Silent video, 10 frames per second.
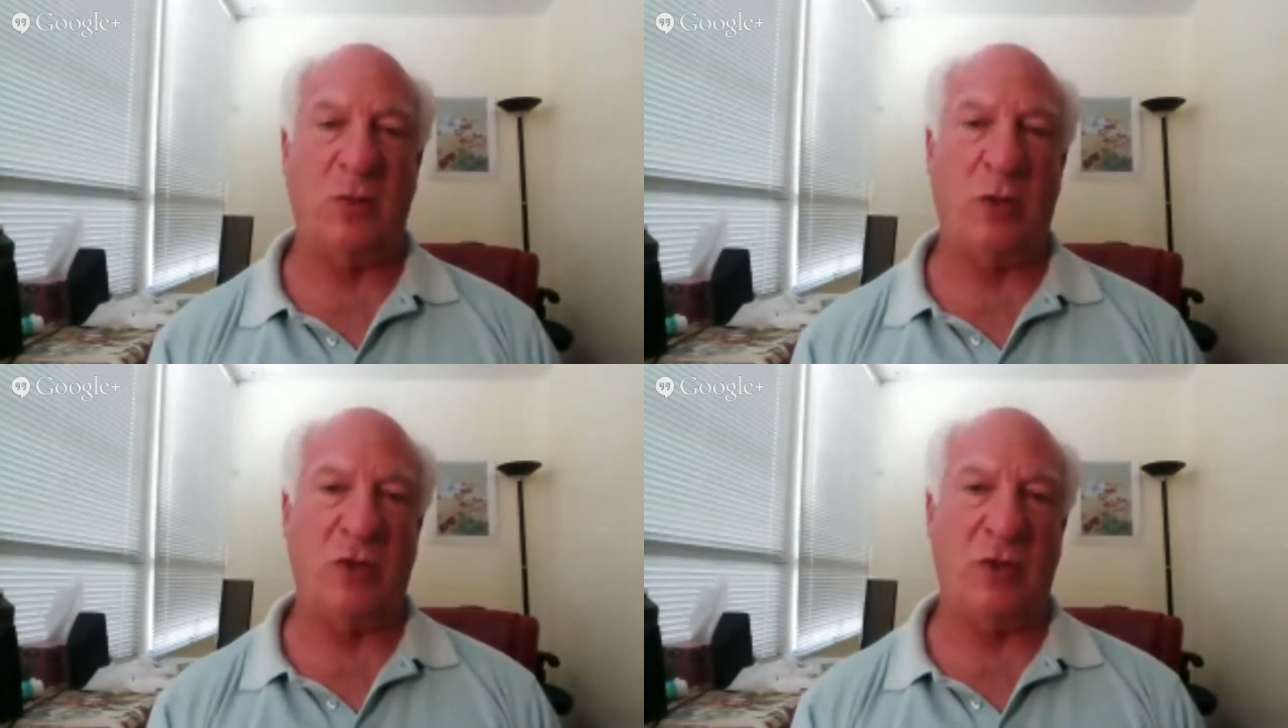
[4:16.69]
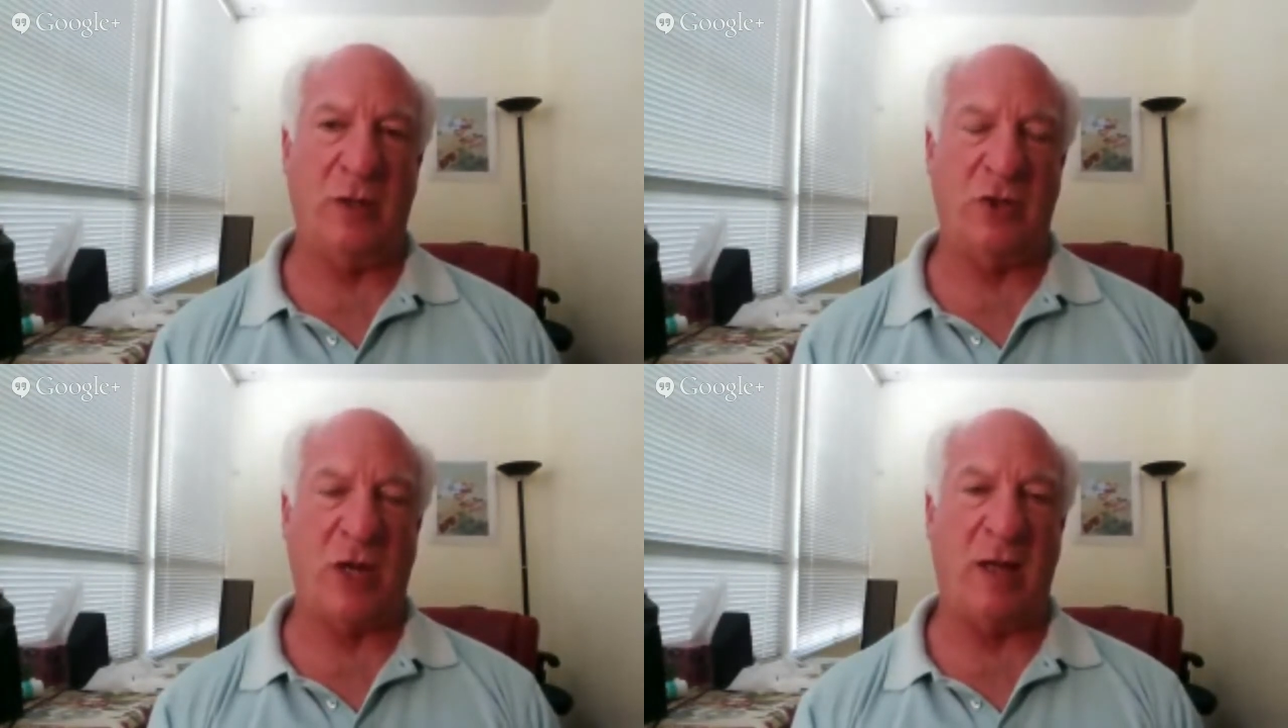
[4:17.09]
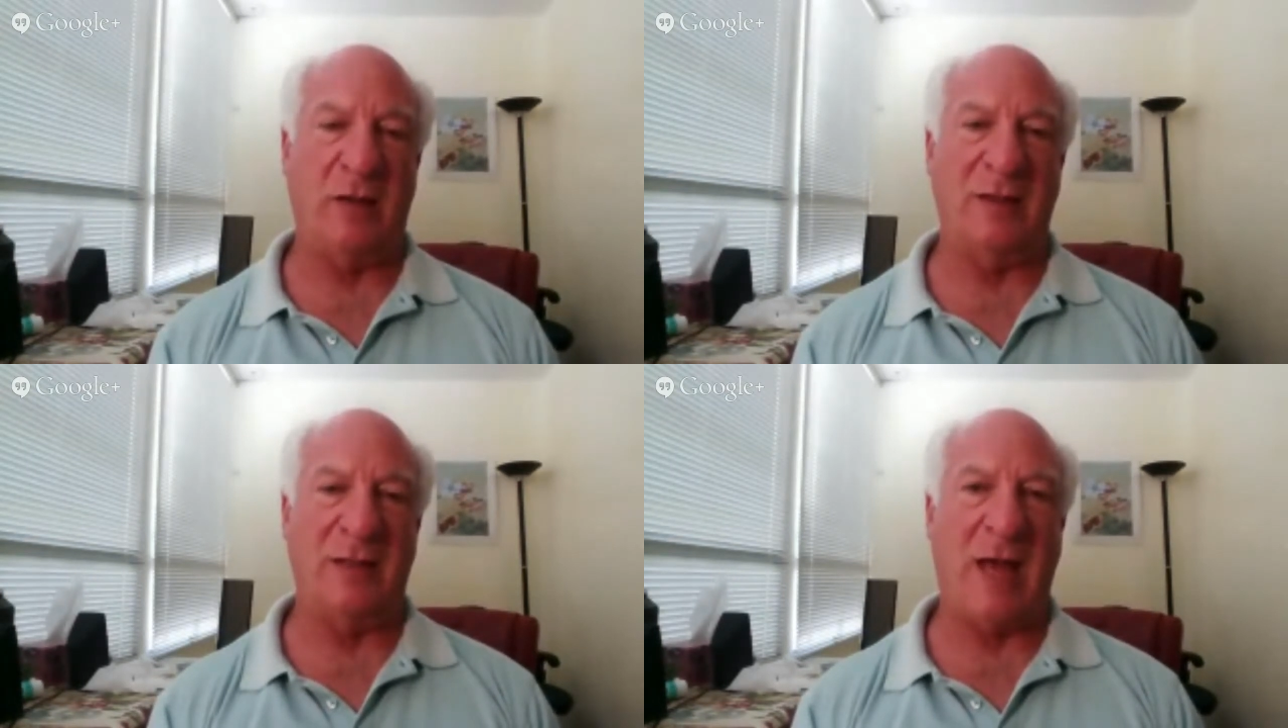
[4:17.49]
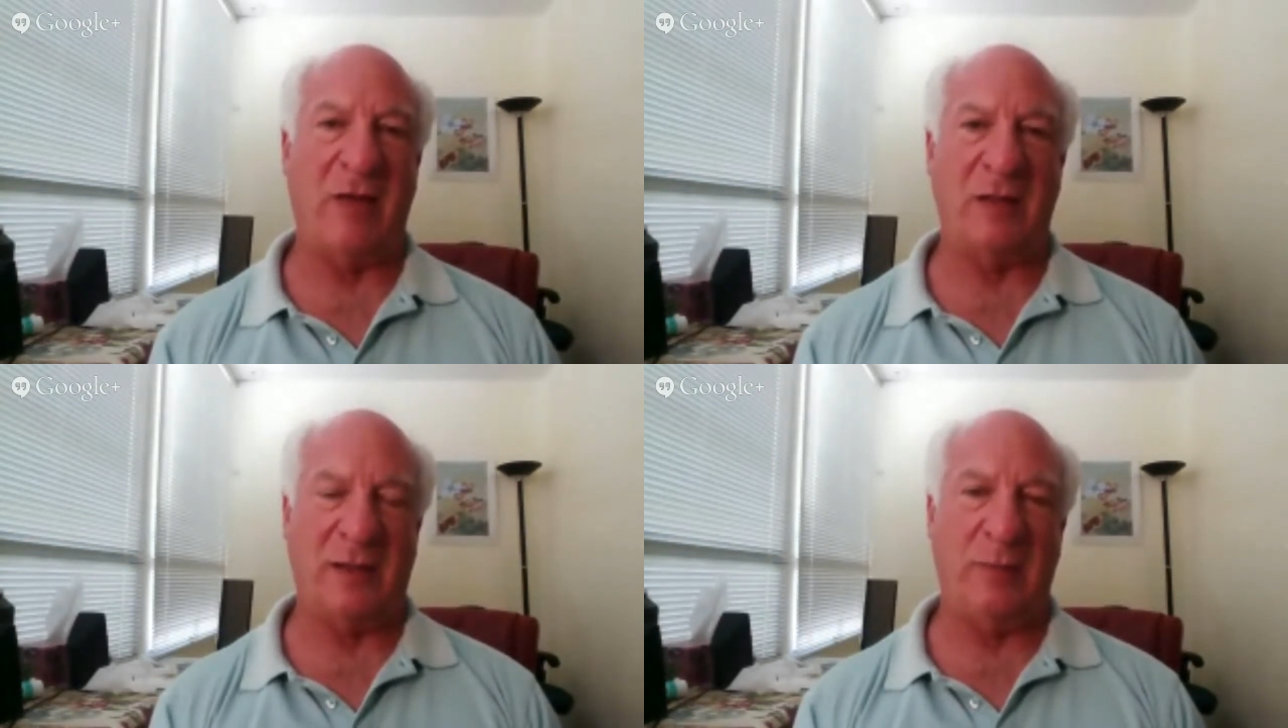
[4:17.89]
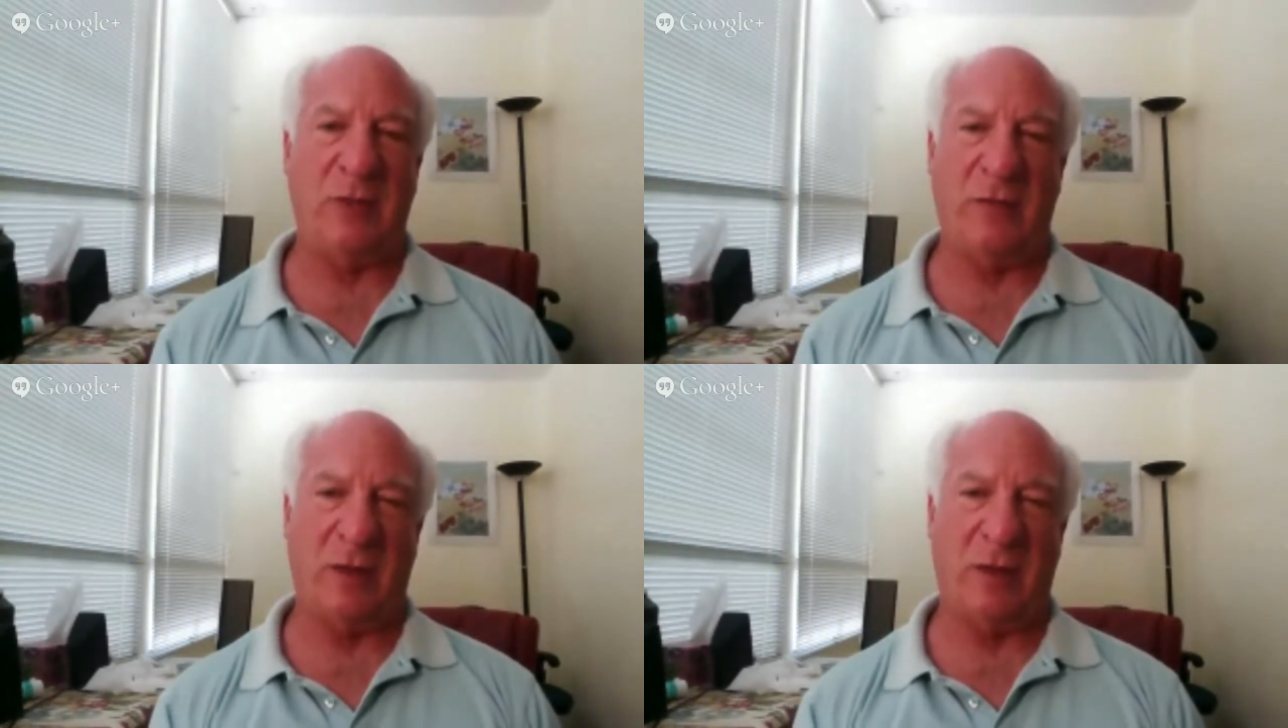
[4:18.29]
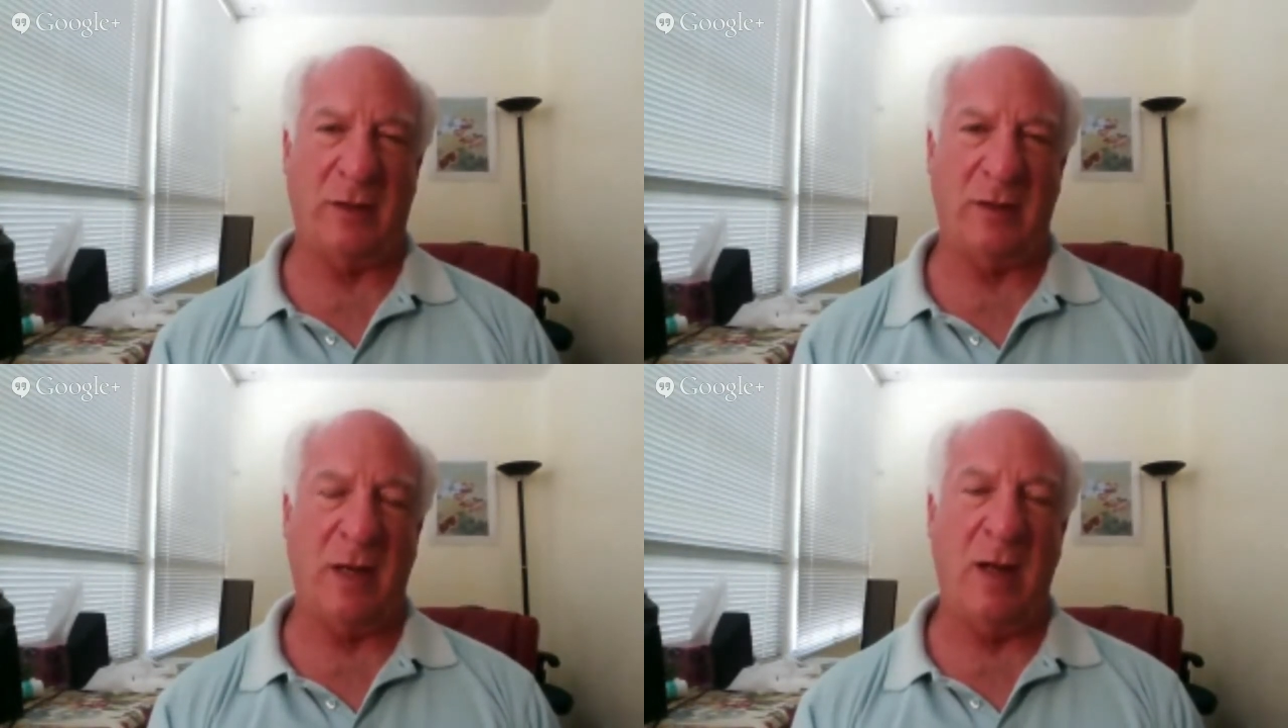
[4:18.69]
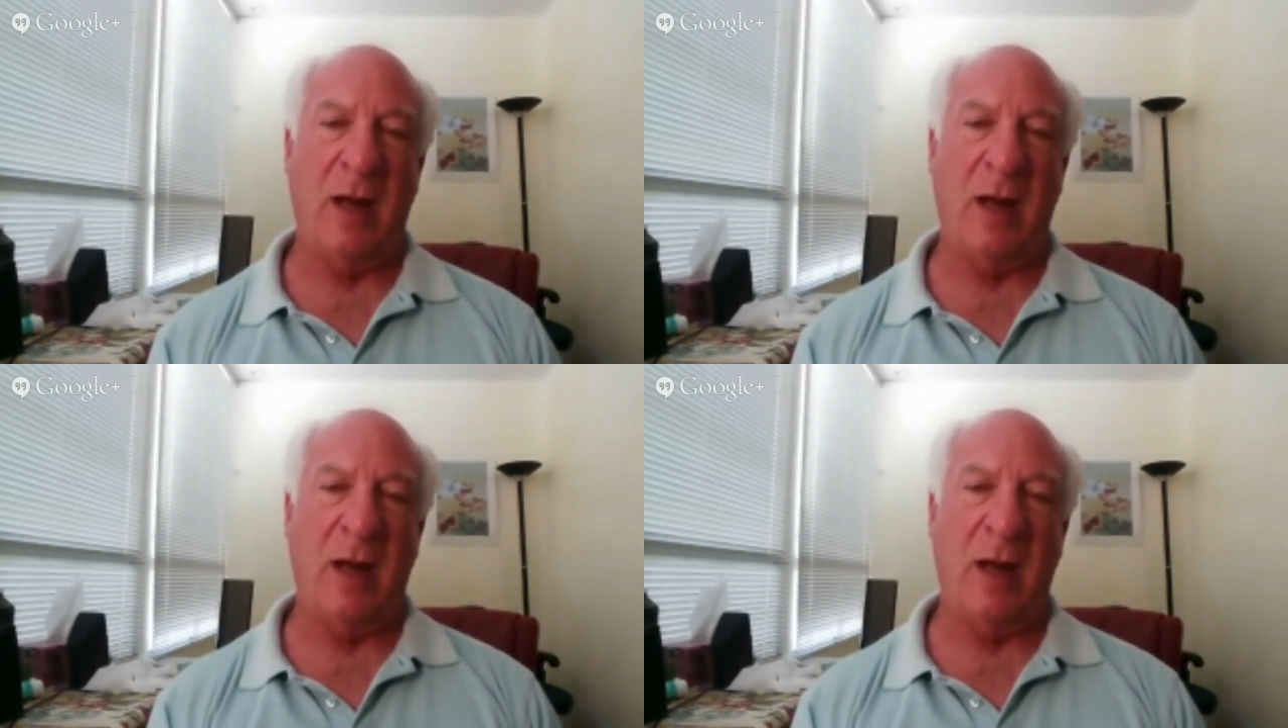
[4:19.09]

to which their child is having sleep difficulties.